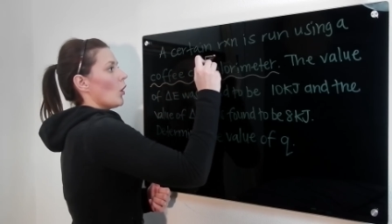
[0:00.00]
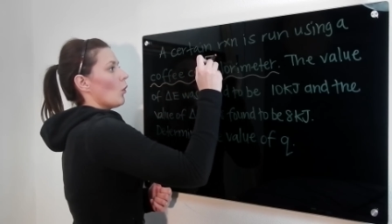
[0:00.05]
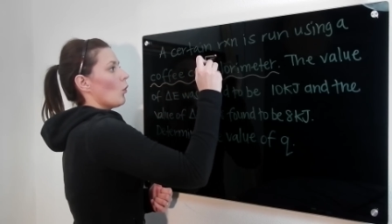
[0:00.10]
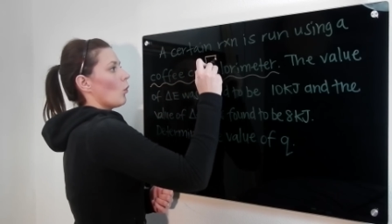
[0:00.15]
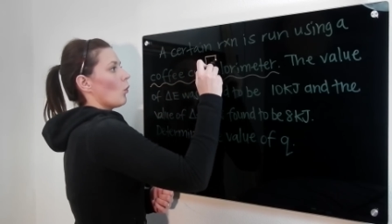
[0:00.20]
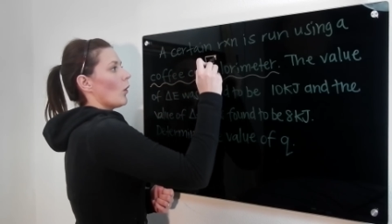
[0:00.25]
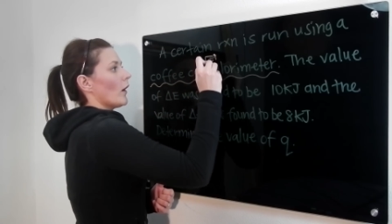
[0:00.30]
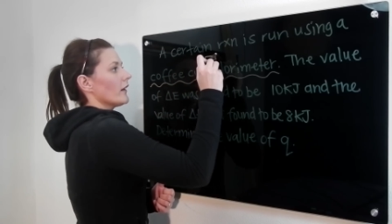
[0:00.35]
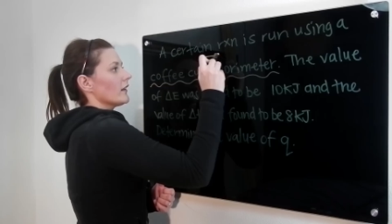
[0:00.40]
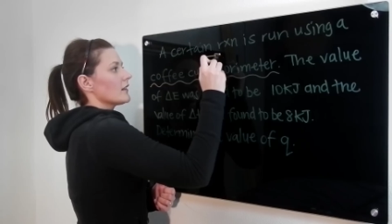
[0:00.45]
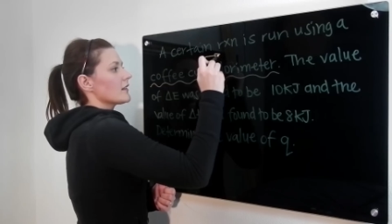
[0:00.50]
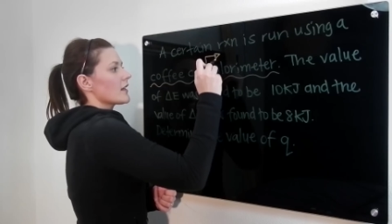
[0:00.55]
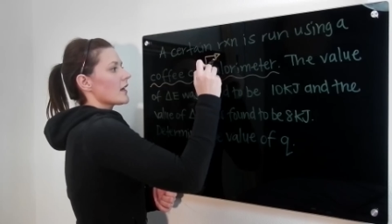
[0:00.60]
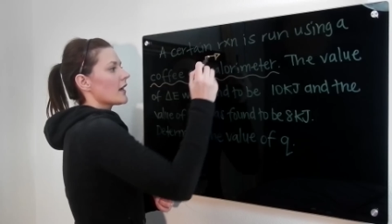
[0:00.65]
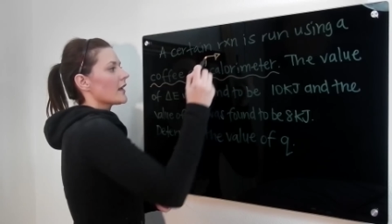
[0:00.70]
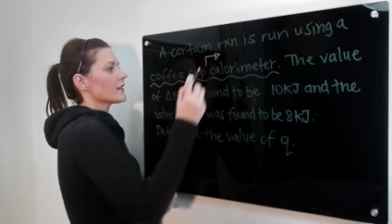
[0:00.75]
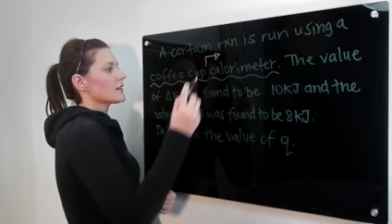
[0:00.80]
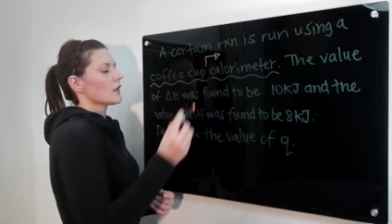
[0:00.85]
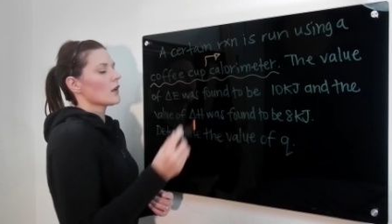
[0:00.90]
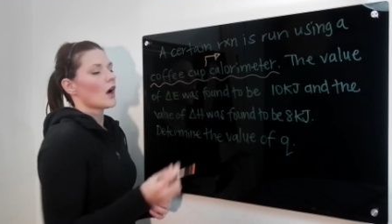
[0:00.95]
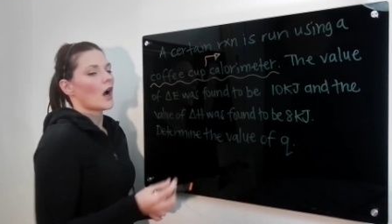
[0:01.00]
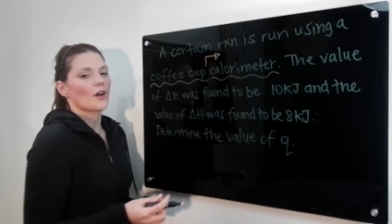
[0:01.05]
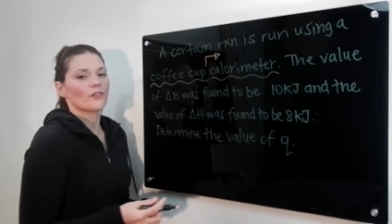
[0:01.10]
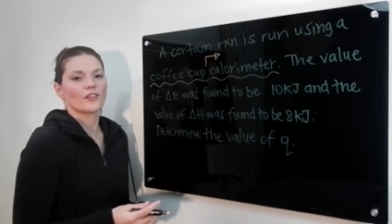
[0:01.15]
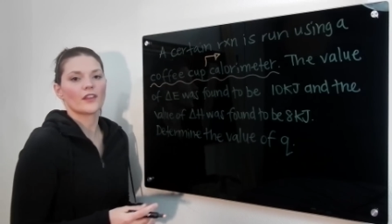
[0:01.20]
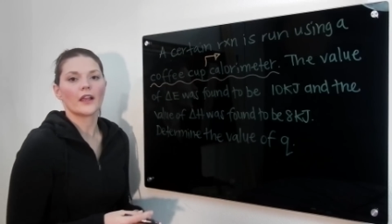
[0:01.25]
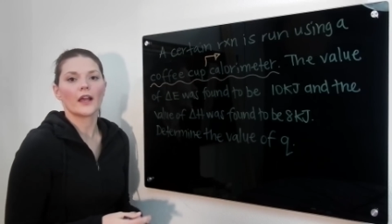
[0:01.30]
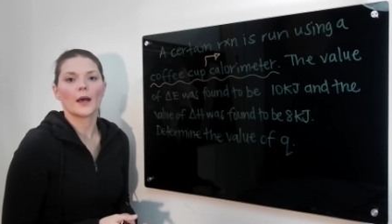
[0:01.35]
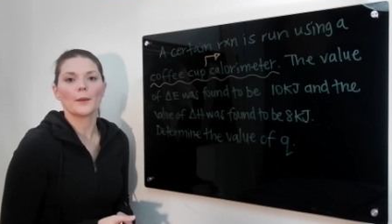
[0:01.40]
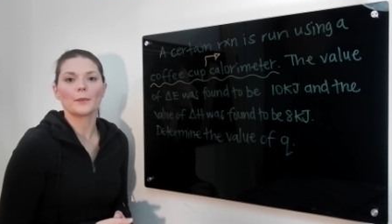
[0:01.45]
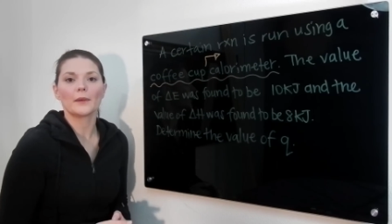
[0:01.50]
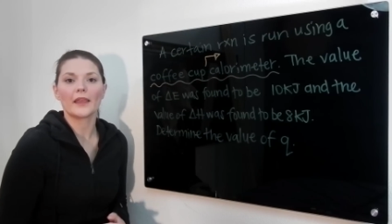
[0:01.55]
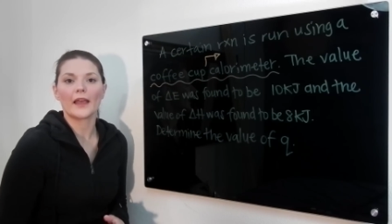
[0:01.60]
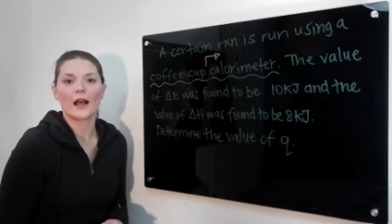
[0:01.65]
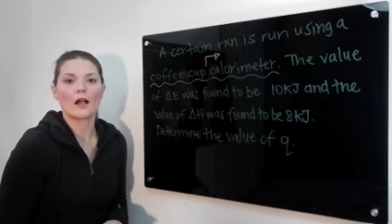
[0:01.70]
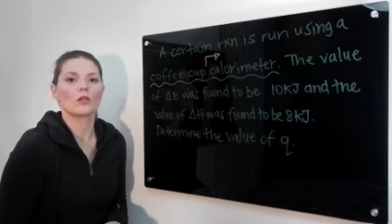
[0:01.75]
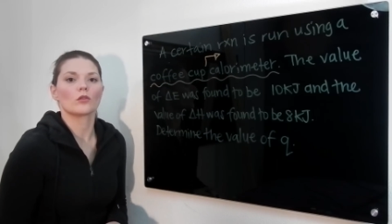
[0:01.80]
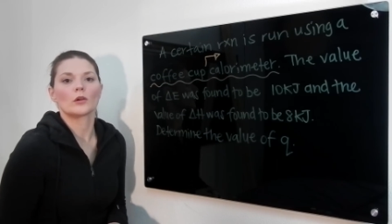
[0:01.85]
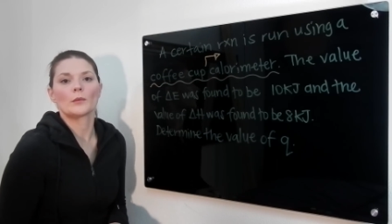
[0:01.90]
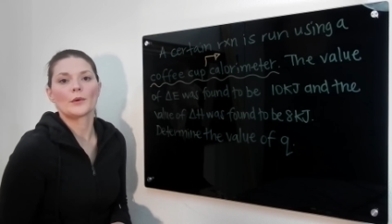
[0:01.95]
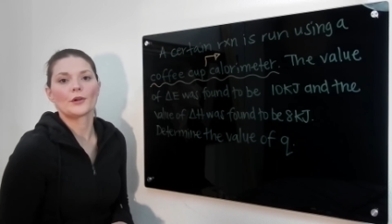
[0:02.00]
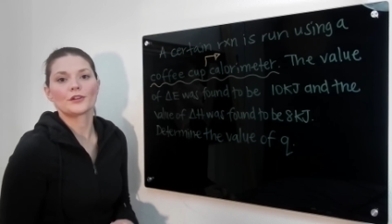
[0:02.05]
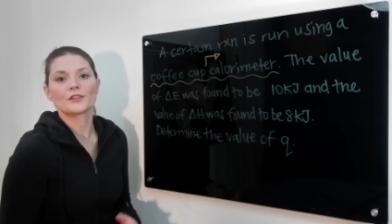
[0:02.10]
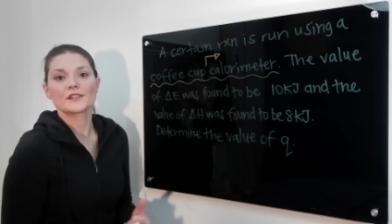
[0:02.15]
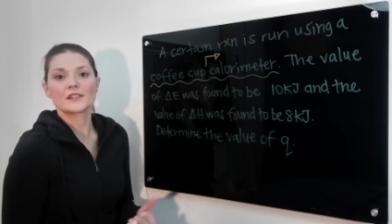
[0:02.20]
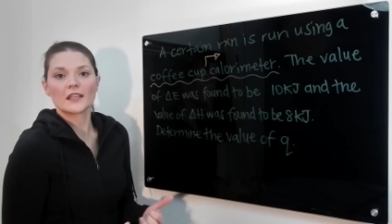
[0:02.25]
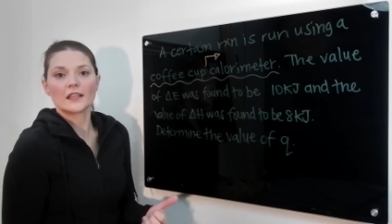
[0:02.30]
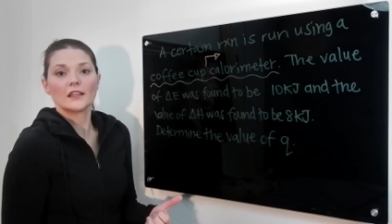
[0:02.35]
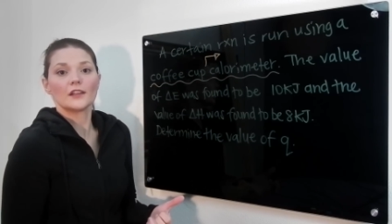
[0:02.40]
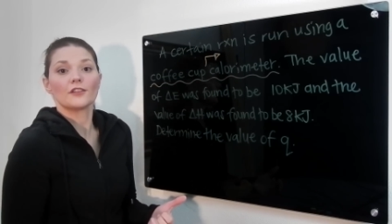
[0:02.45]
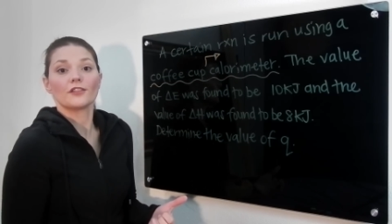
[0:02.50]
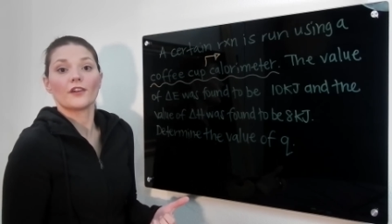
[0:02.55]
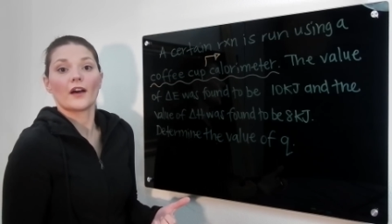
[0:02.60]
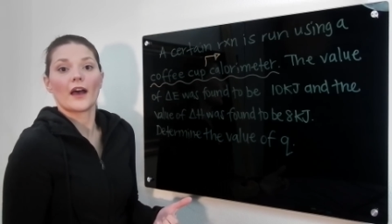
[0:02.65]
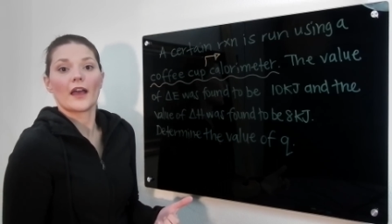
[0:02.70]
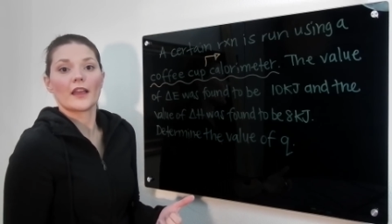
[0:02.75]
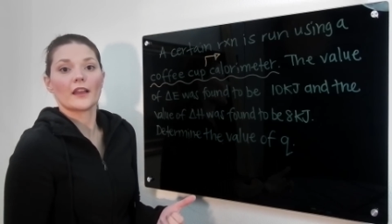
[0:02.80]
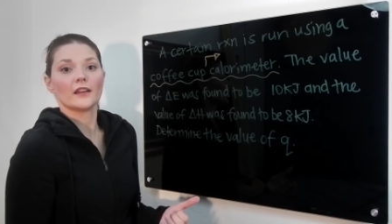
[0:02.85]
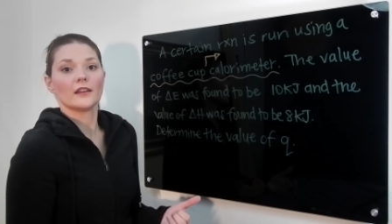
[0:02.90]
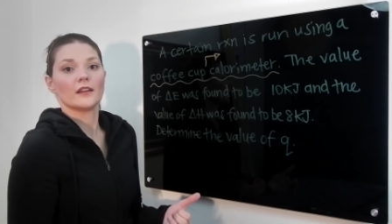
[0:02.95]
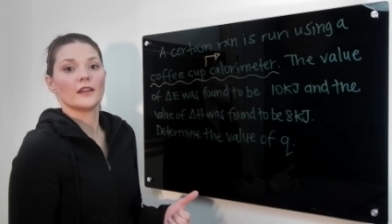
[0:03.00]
what does coffee cup calorimeter signify?